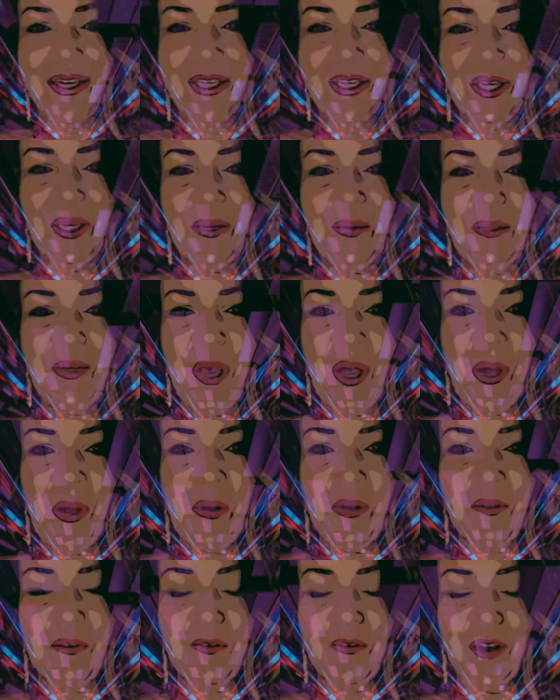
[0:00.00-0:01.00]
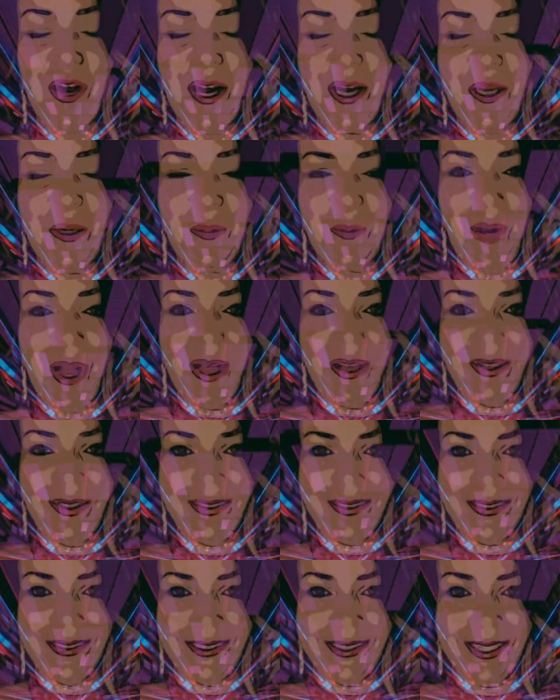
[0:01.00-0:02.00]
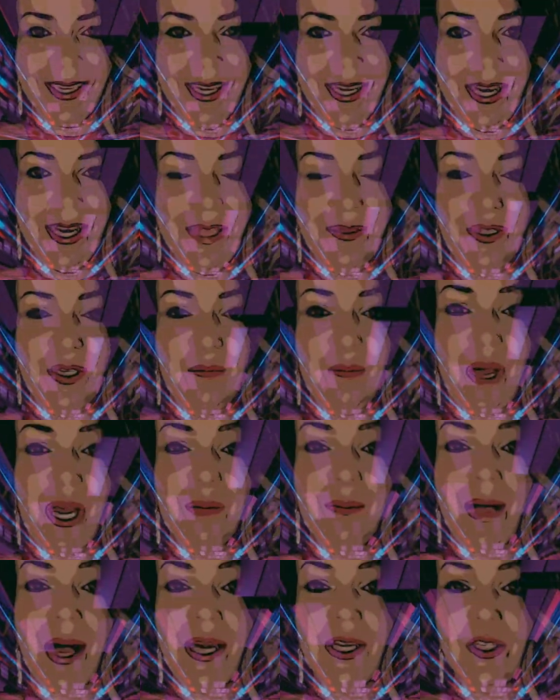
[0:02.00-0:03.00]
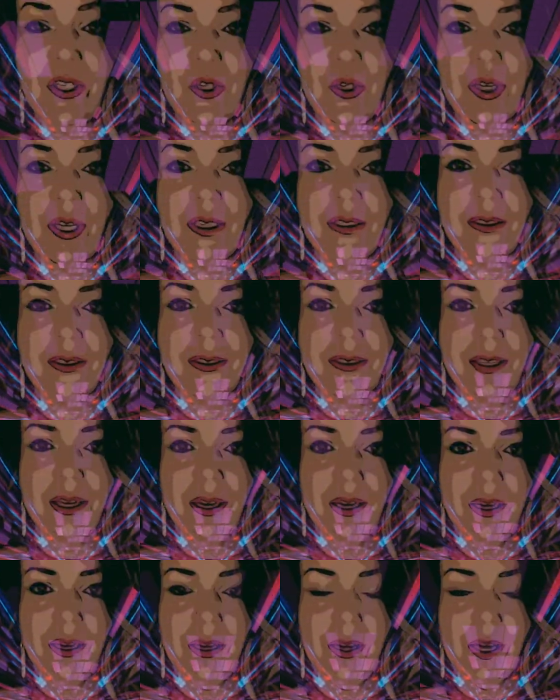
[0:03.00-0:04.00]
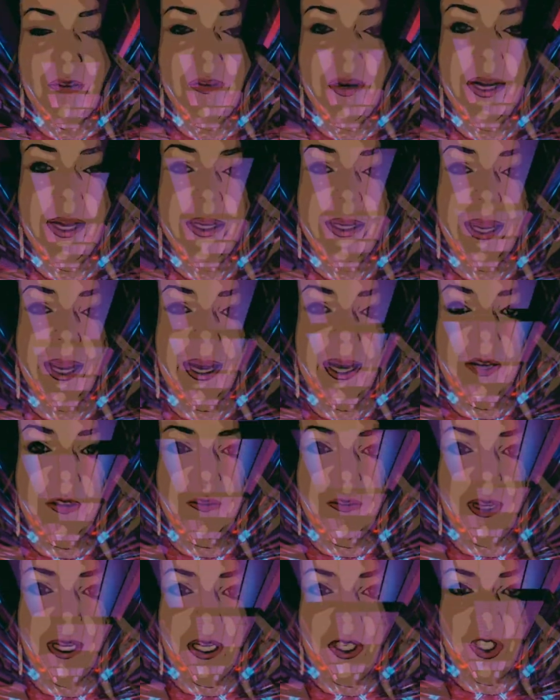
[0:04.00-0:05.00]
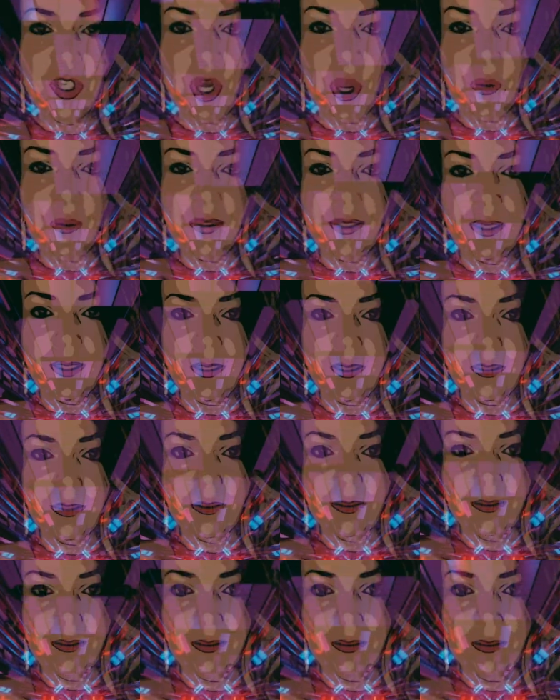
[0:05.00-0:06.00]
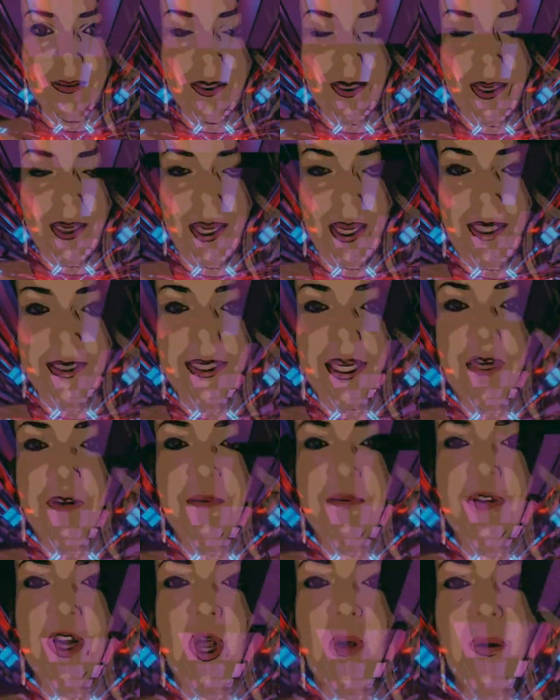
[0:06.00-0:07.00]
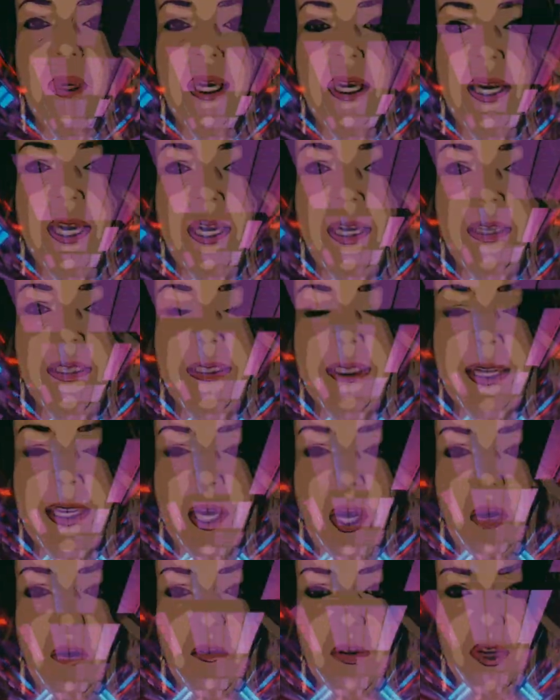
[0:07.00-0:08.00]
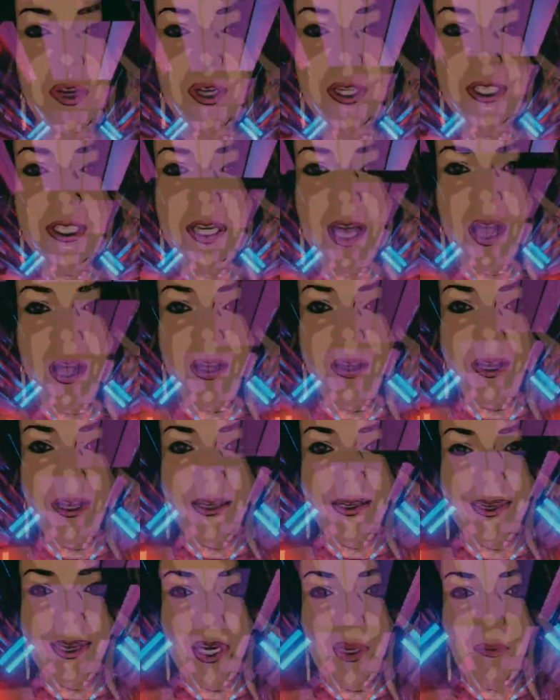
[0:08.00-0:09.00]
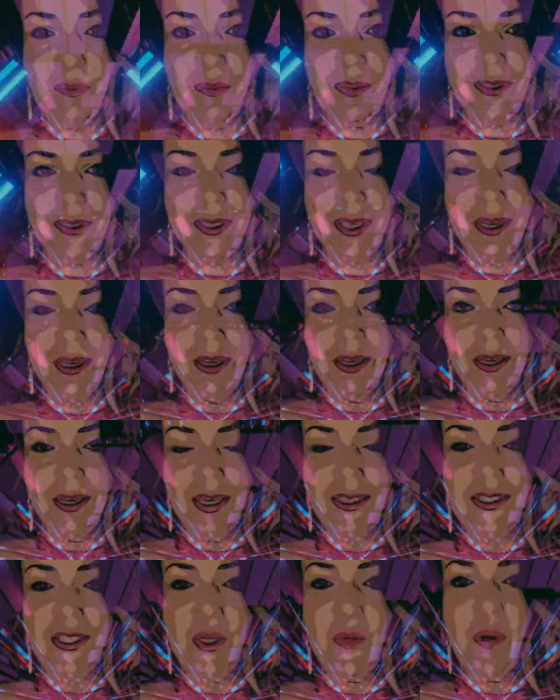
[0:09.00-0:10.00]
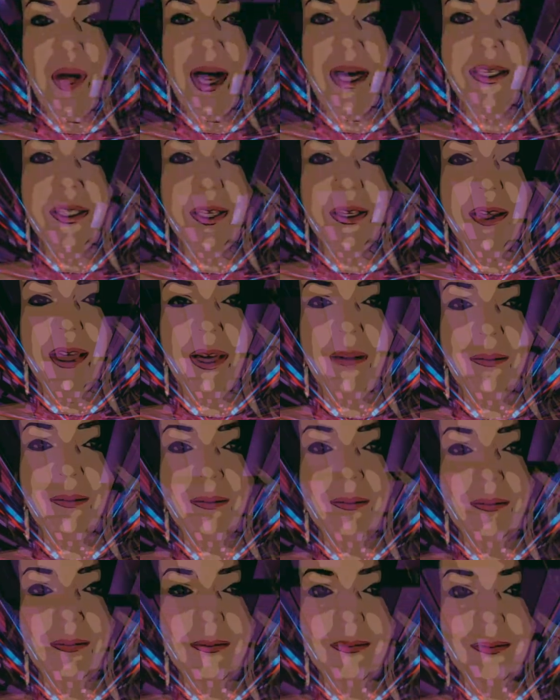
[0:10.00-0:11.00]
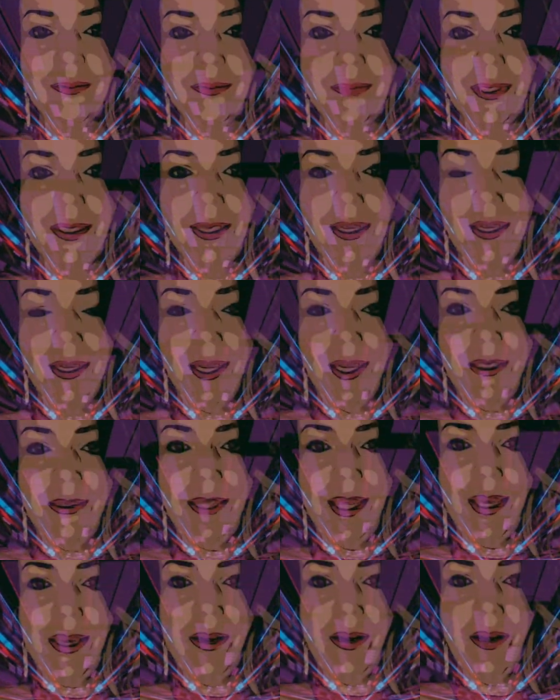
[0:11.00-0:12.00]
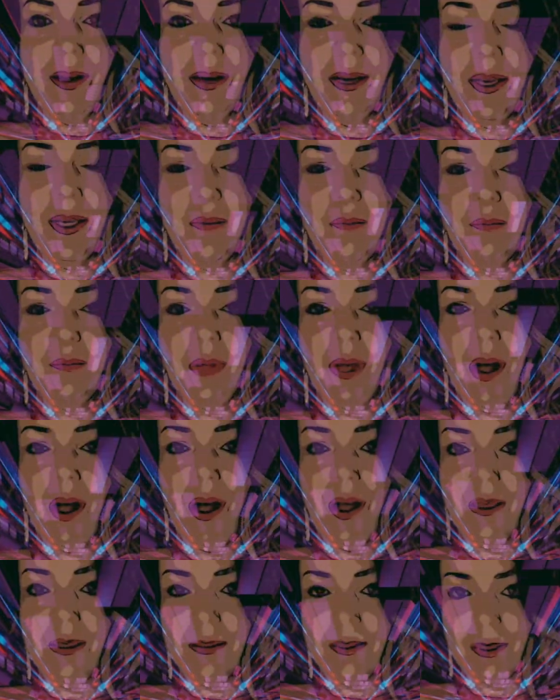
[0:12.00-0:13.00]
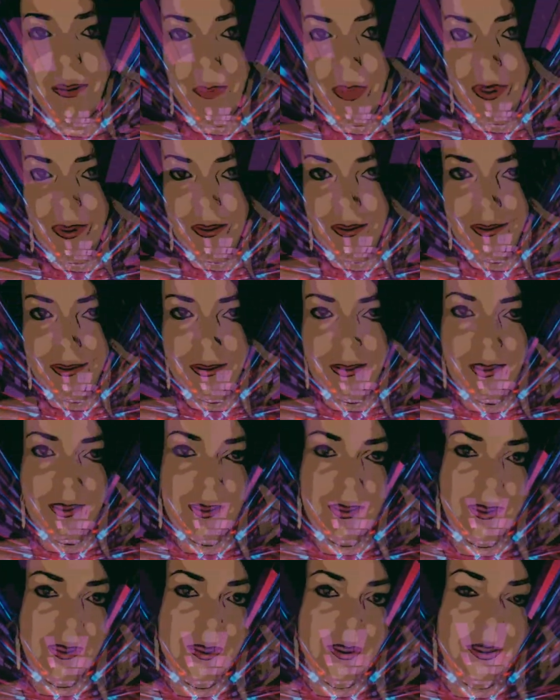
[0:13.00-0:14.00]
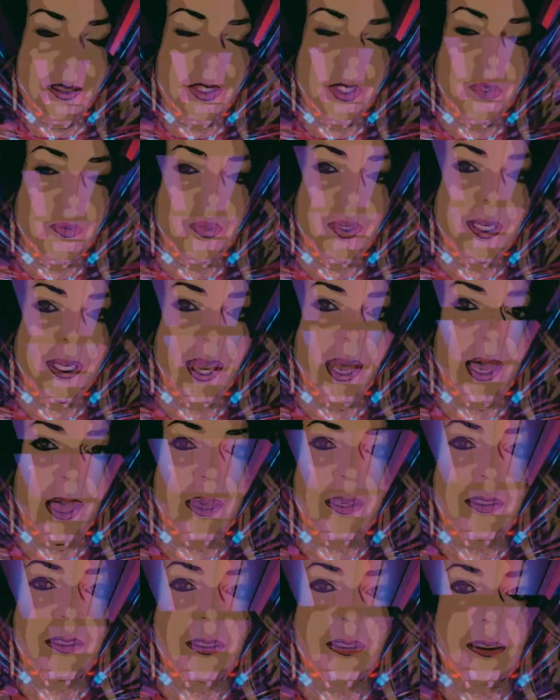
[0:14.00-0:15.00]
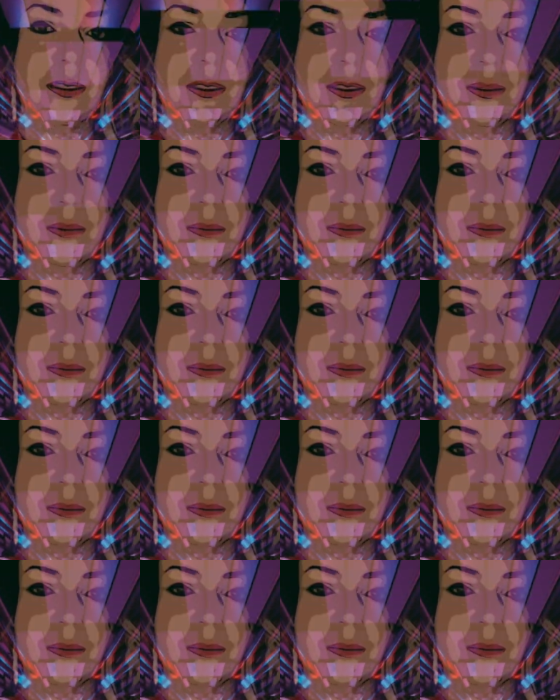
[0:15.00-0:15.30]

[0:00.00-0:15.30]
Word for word: You know very well that my mantras are very carefully chosen. They flow easily over your tongue and lips as you utter them, and they are impossible to forget.